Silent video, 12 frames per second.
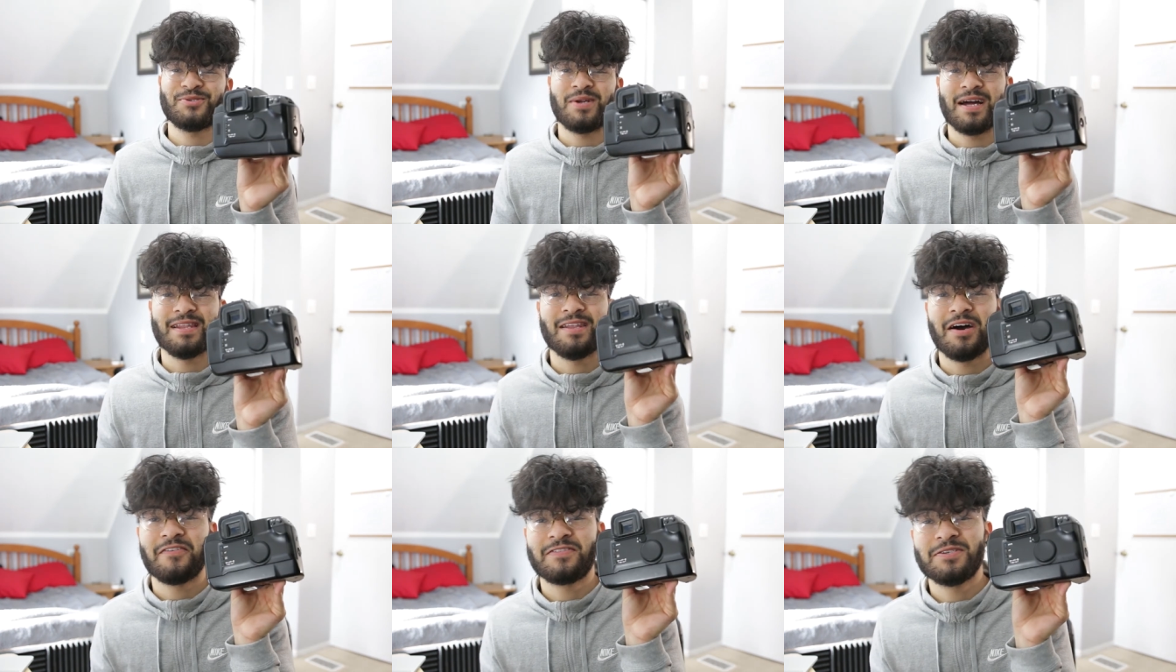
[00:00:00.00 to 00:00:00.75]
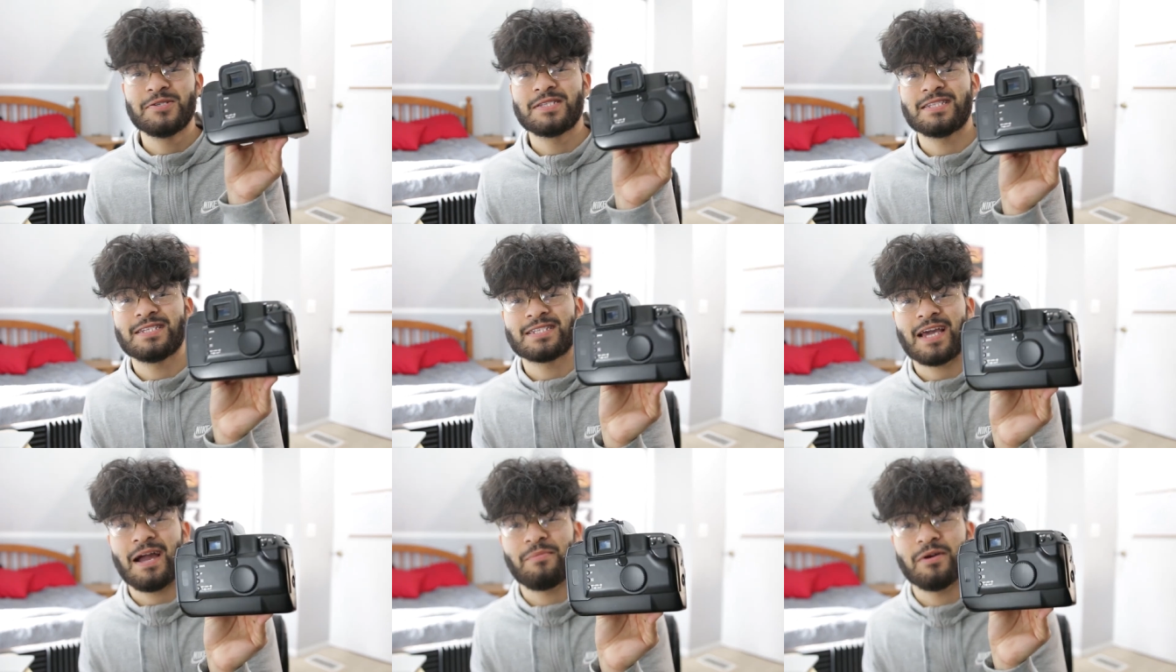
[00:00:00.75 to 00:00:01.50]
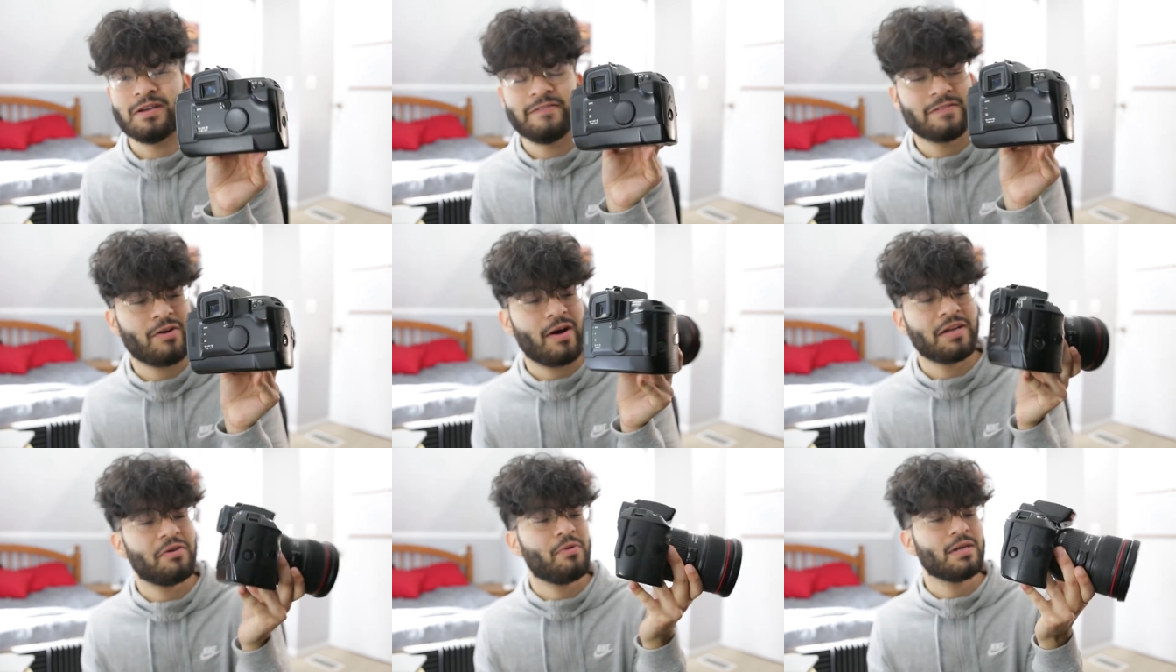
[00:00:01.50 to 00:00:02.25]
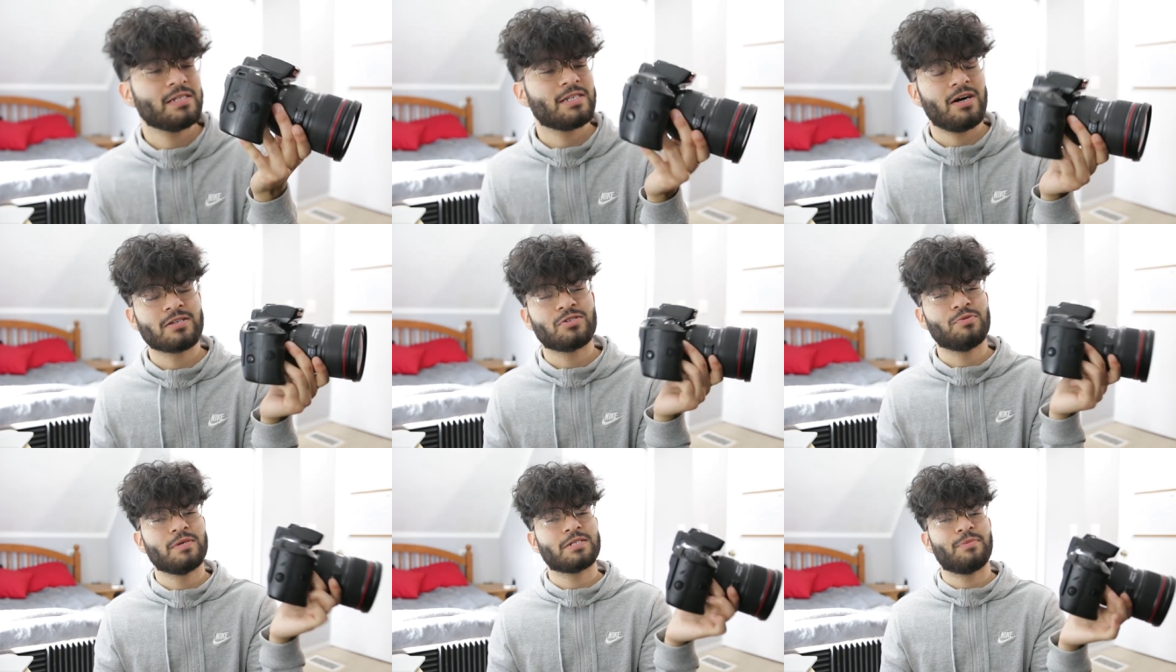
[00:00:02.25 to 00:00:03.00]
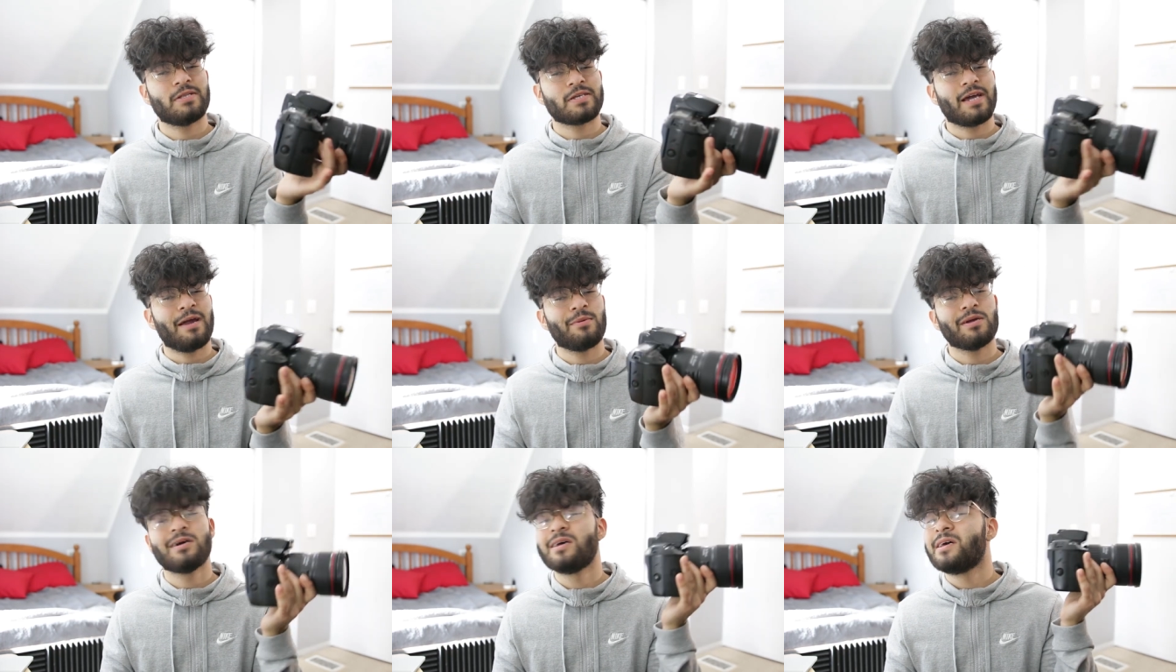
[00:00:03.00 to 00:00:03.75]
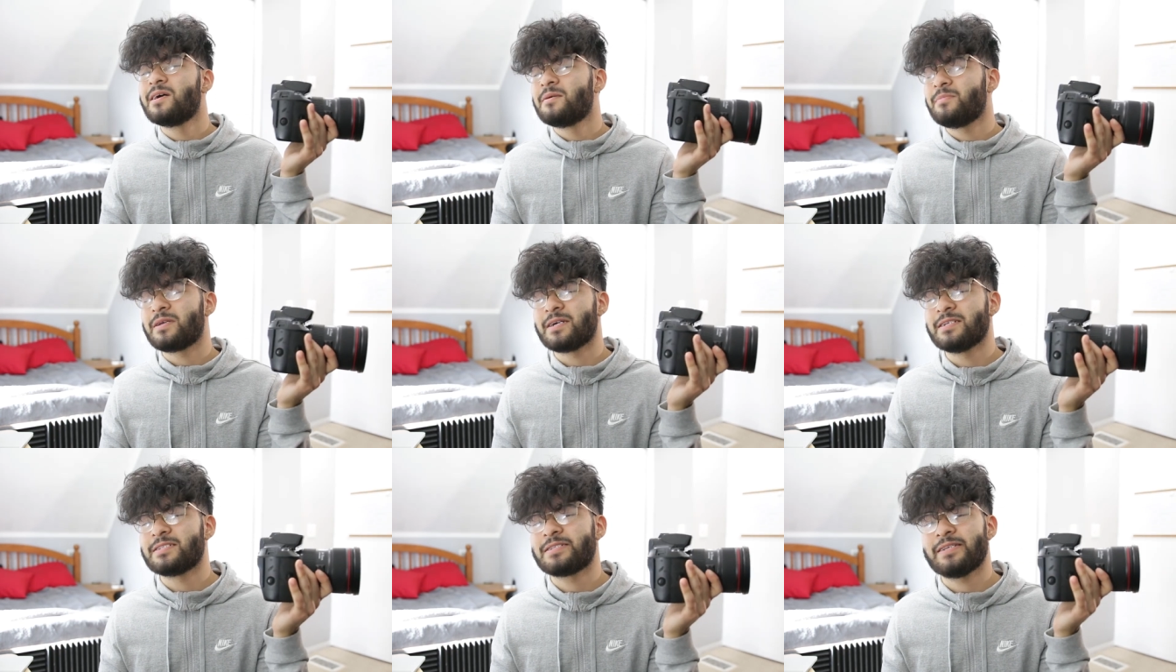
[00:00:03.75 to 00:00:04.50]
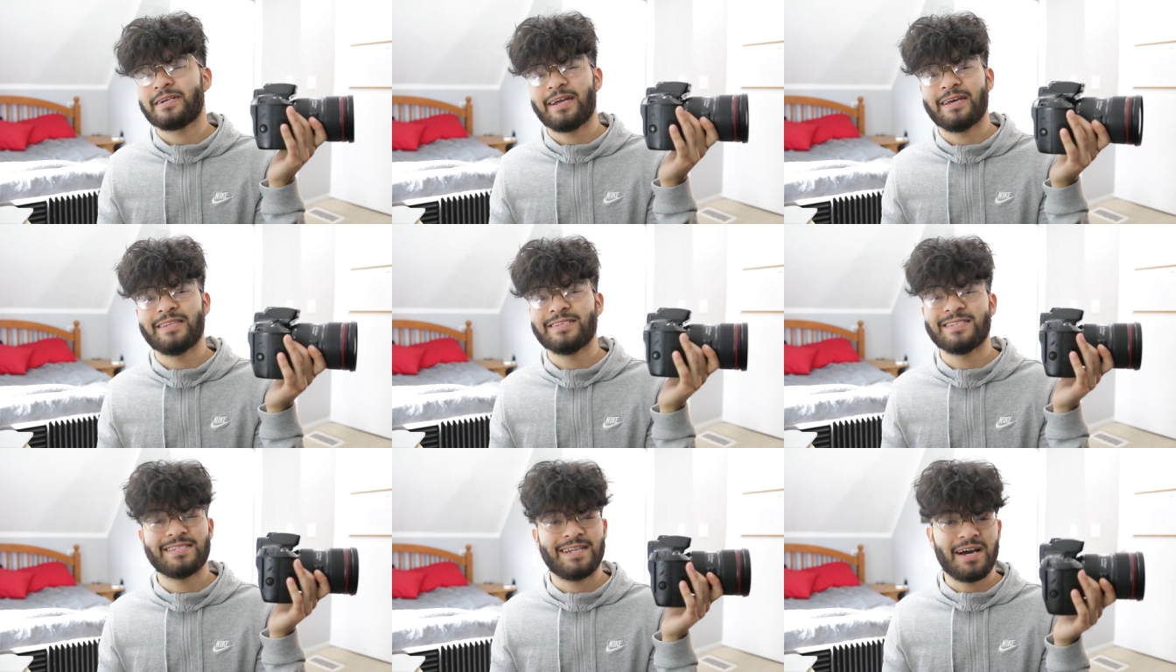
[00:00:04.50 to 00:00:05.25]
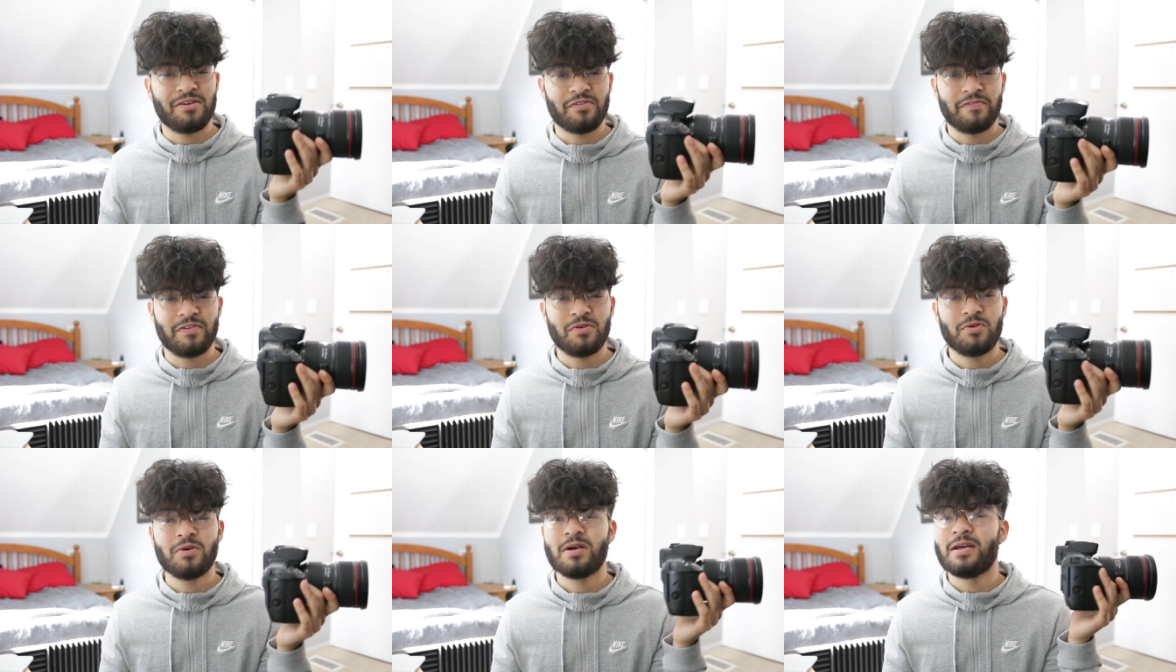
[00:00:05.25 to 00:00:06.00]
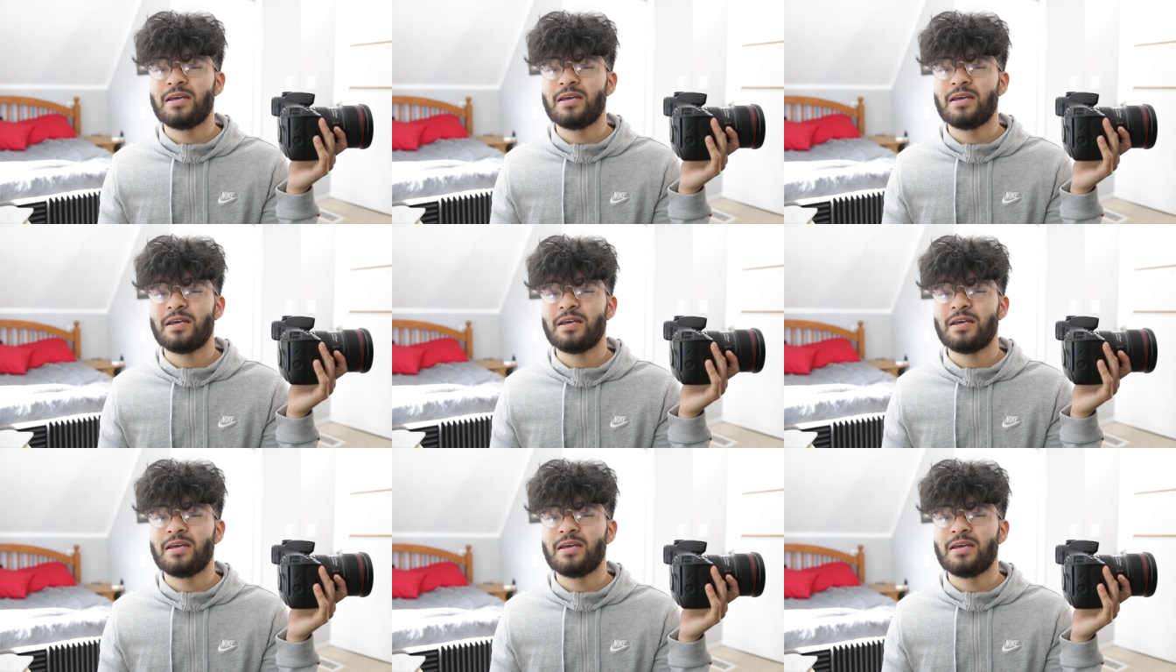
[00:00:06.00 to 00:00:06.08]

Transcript: Dude, I loved using this camera, even though I don't want to talk too much about the camera, because again, this is not a review,